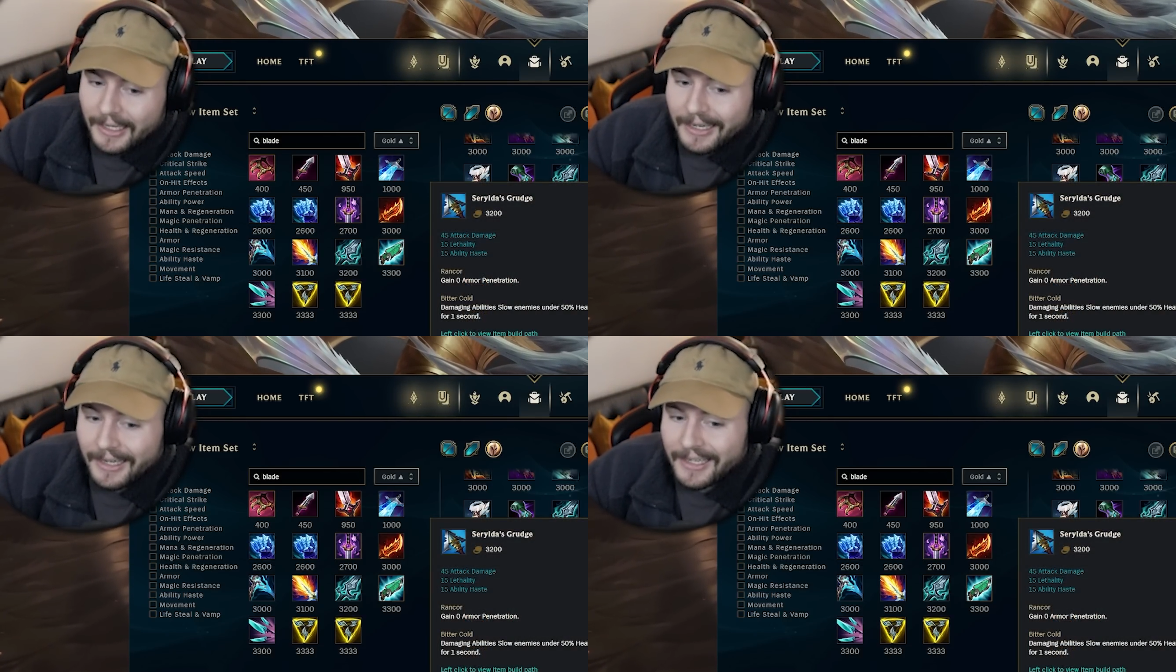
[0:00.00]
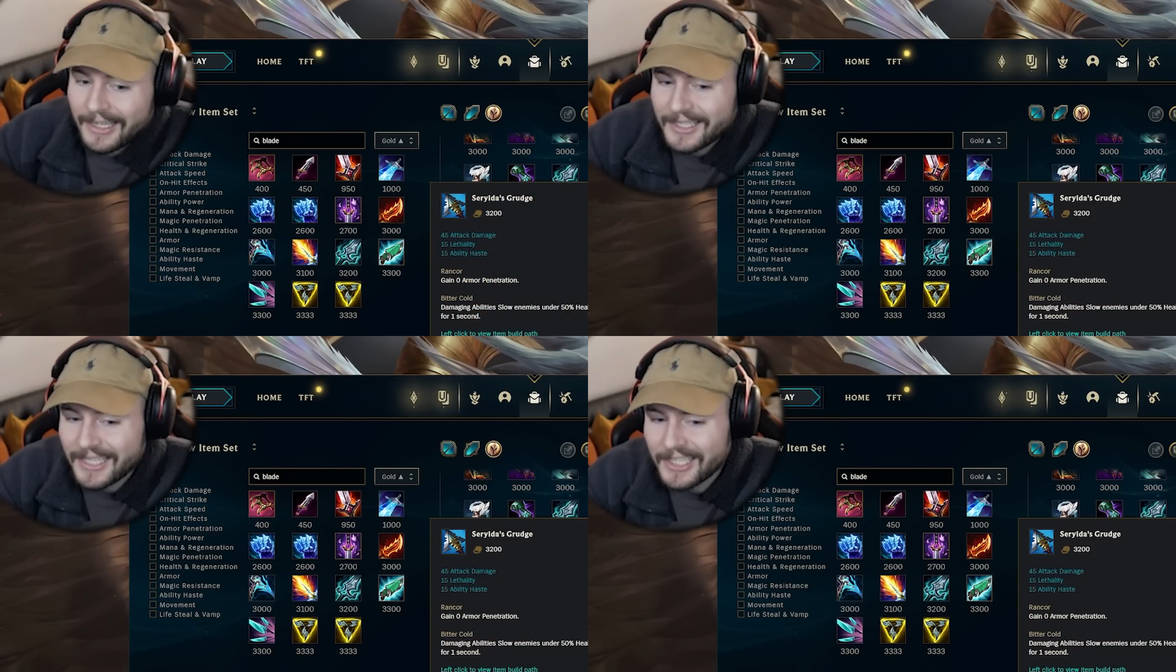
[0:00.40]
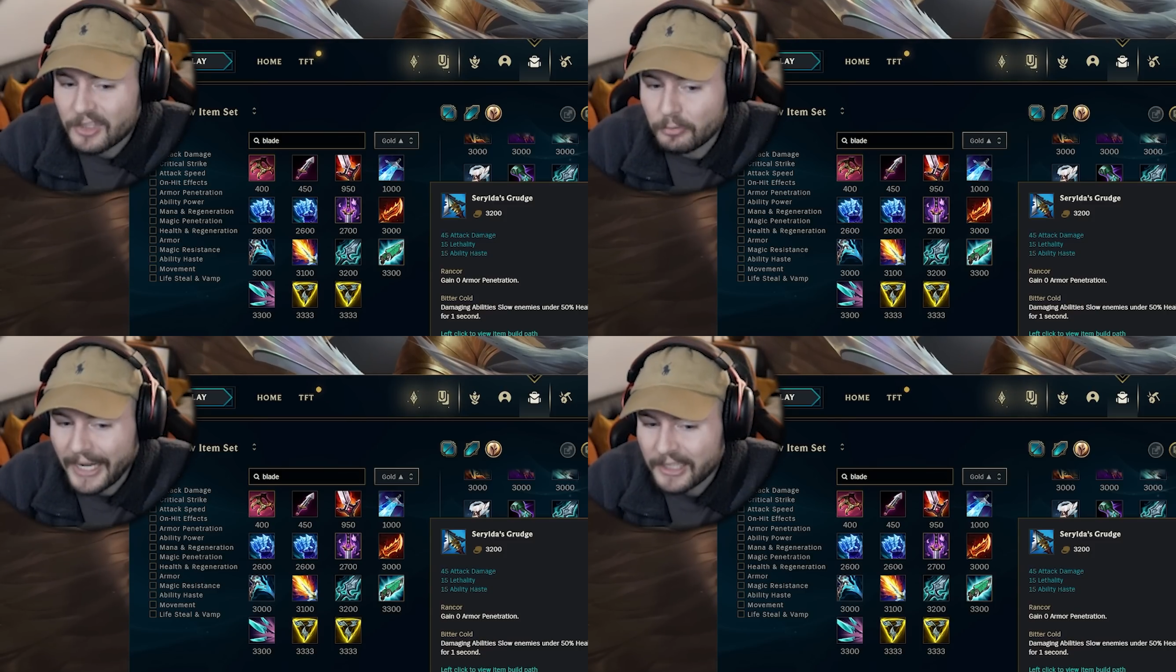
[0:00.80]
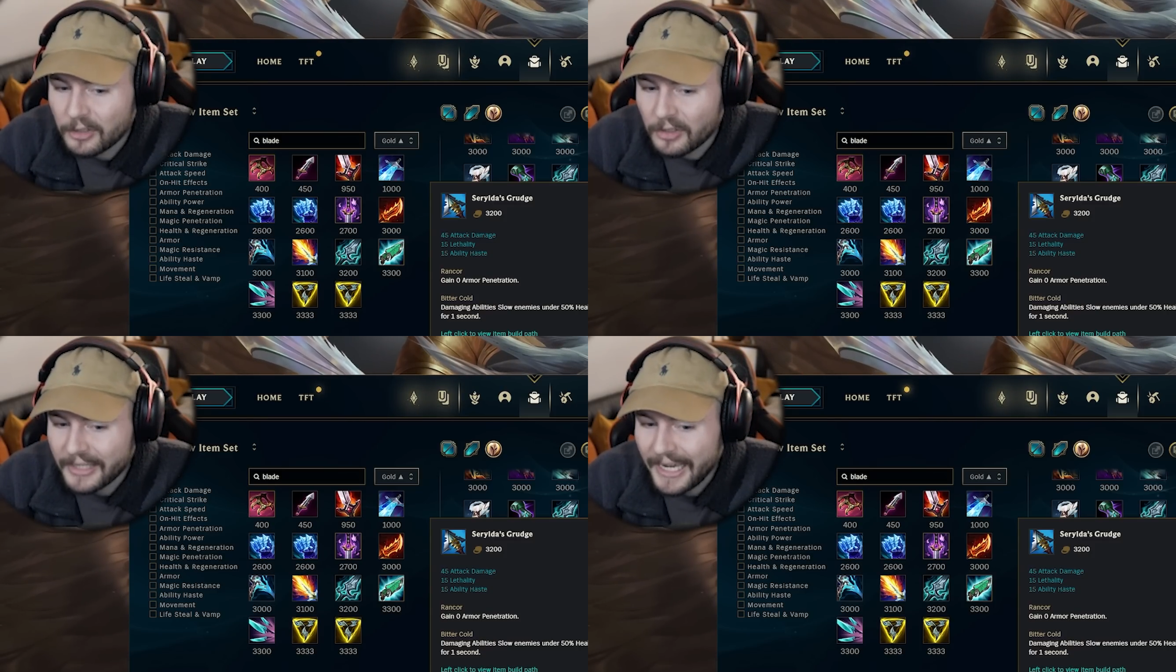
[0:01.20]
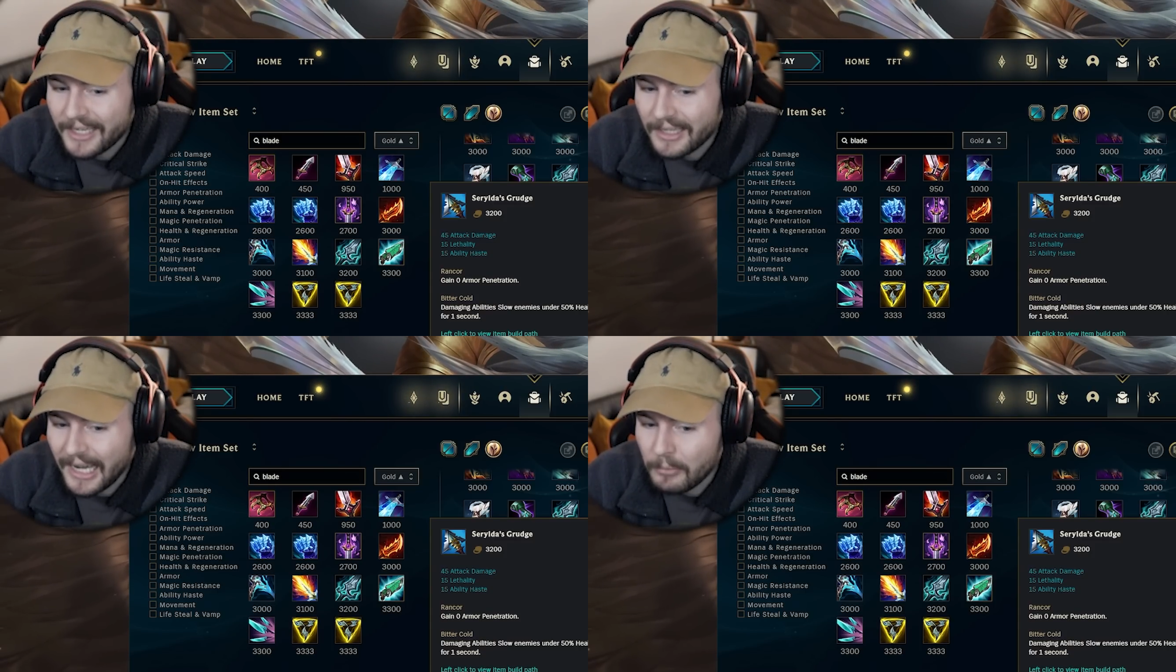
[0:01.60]
It says Rancor
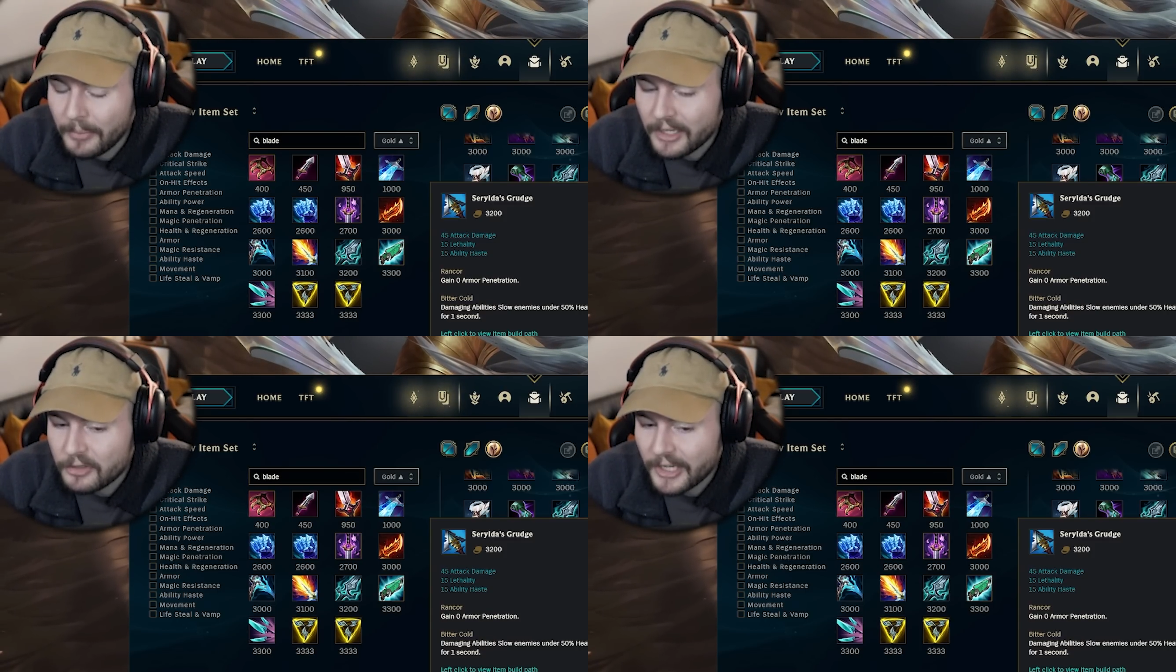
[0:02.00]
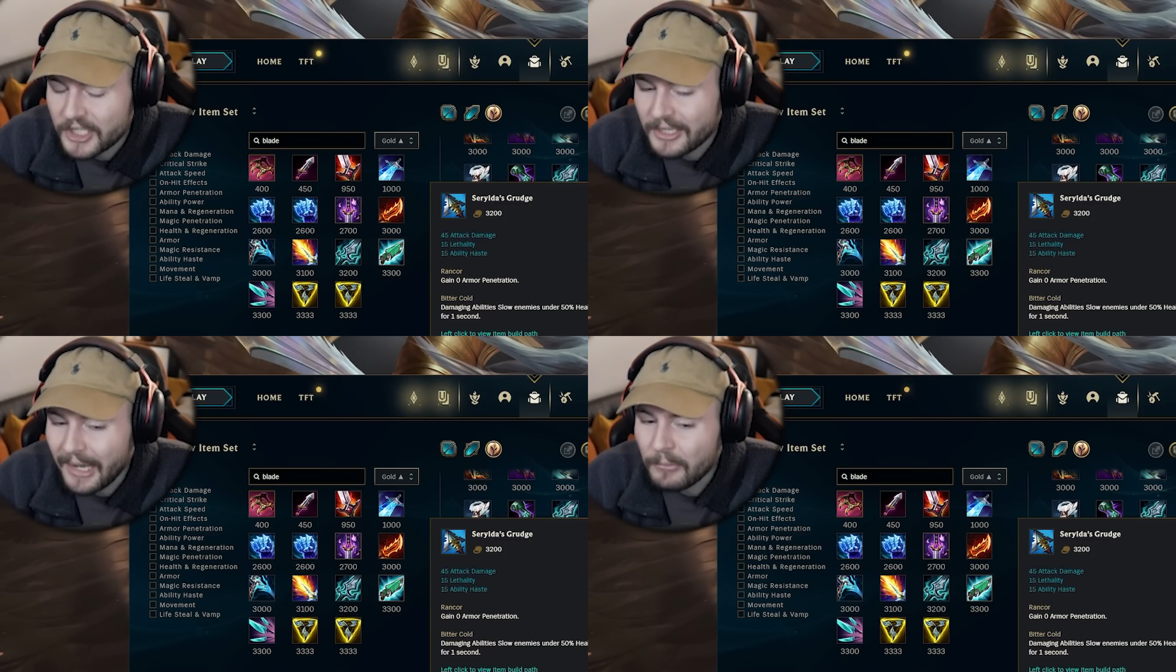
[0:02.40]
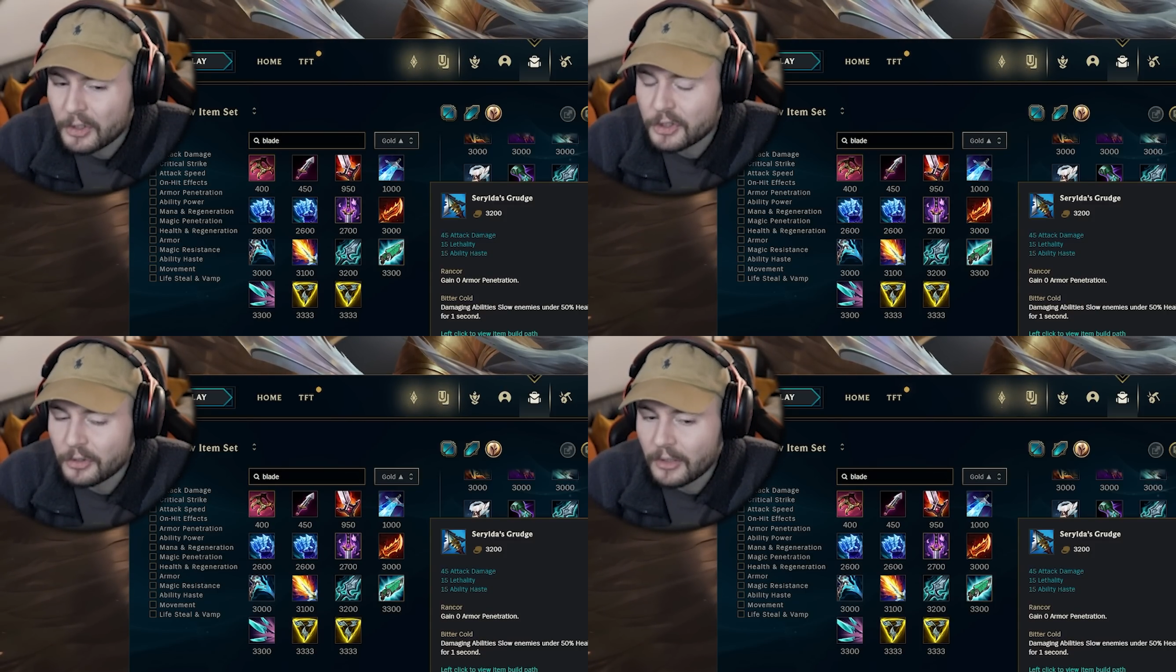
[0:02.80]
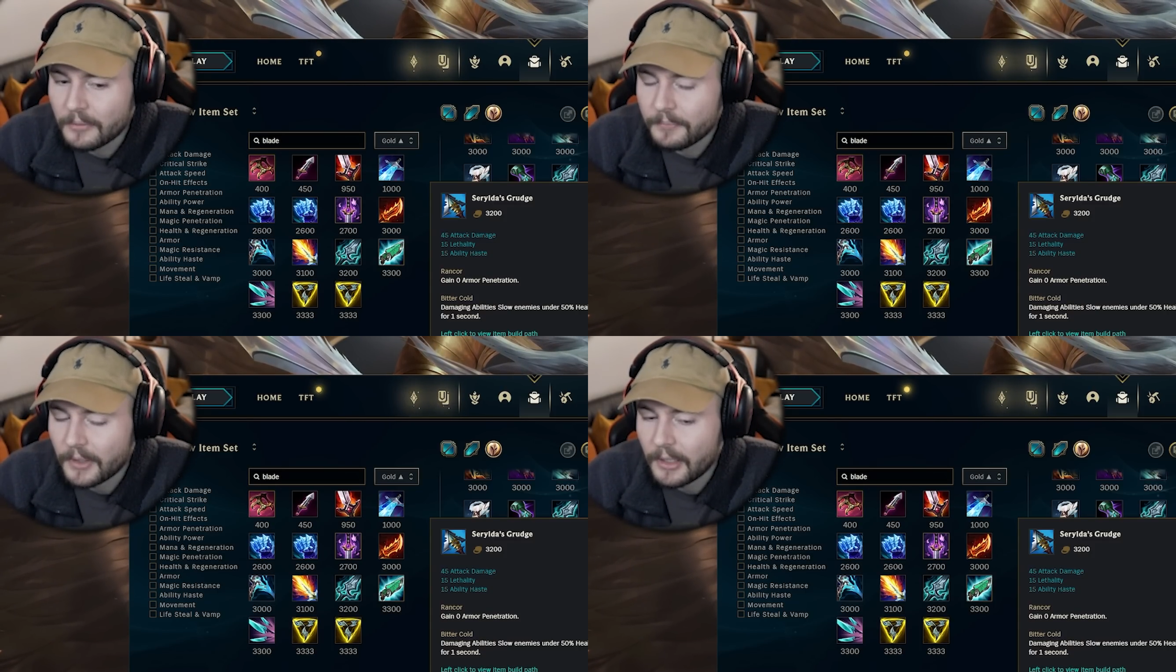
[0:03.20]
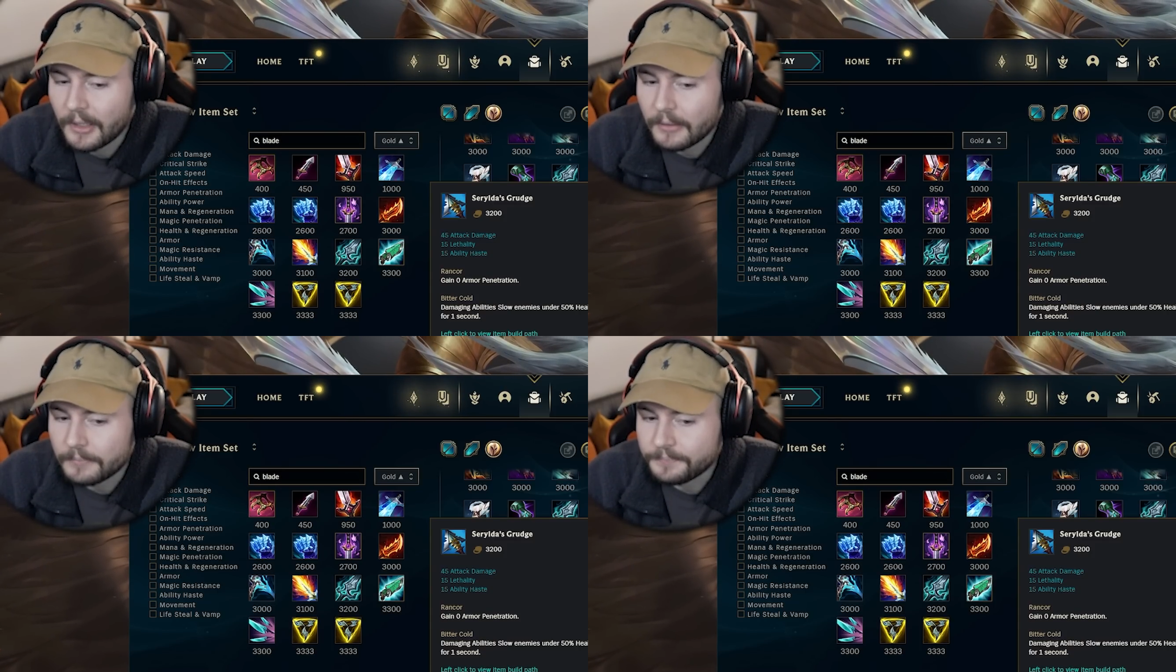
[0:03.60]
gain armor penetration. I'm not sure.
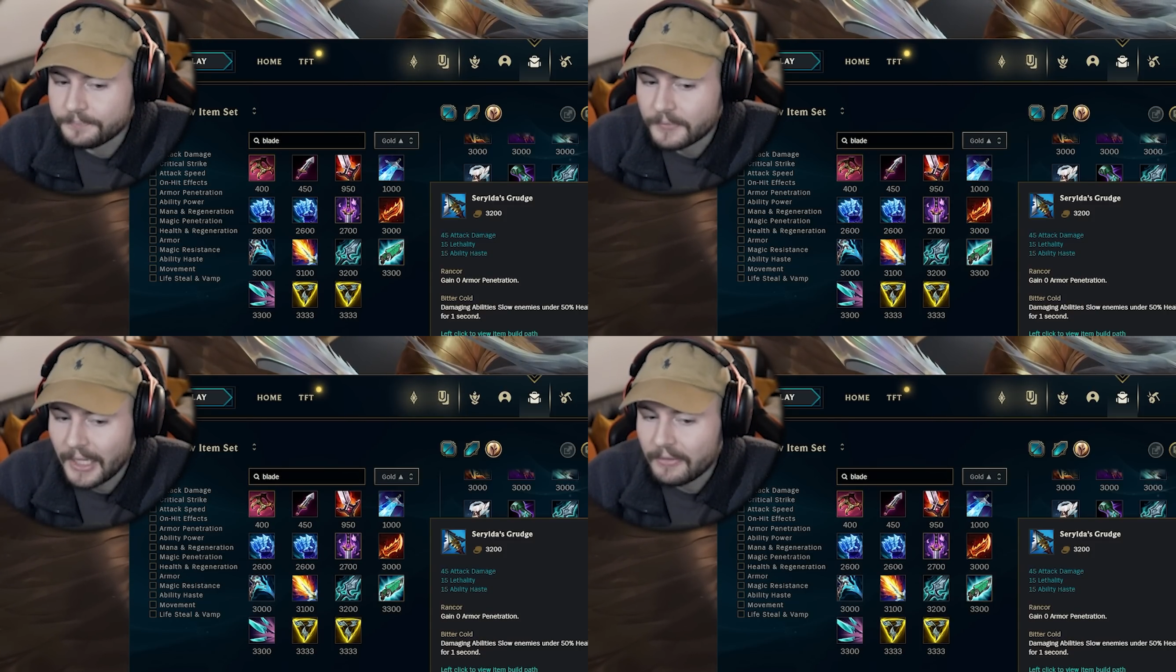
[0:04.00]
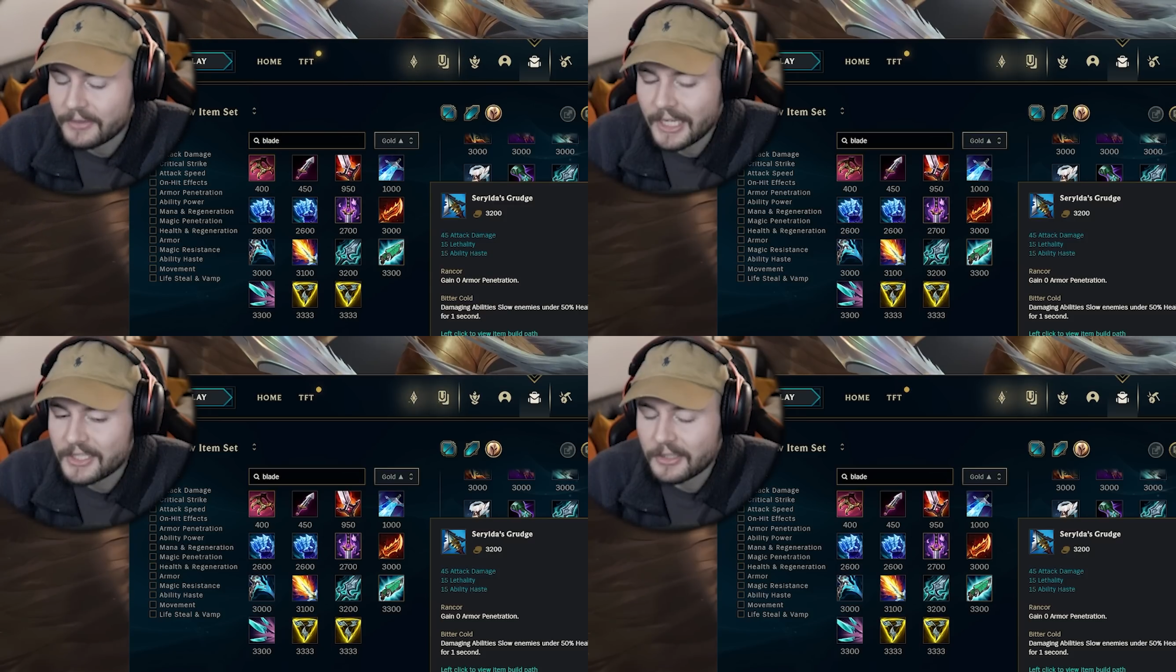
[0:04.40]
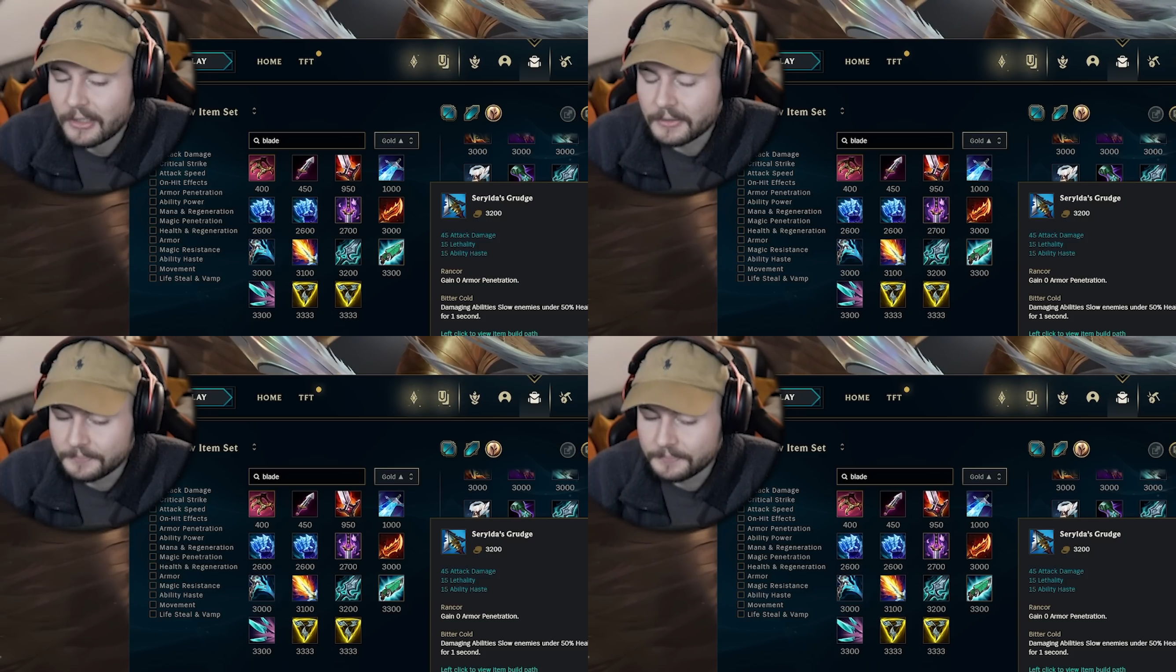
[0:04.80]
I haven't tested it.